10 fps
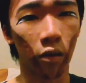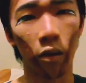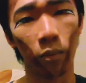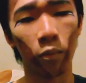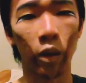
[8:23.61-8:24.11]

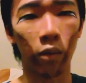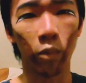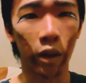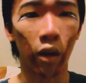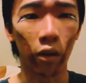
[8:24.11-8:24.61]
Or, well,
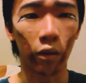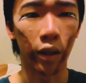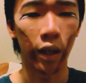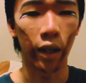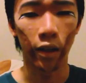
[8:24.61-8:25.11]
we are
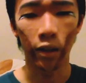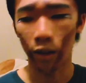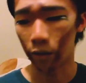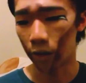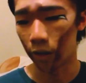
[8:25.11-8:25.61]
going to add eyeshadow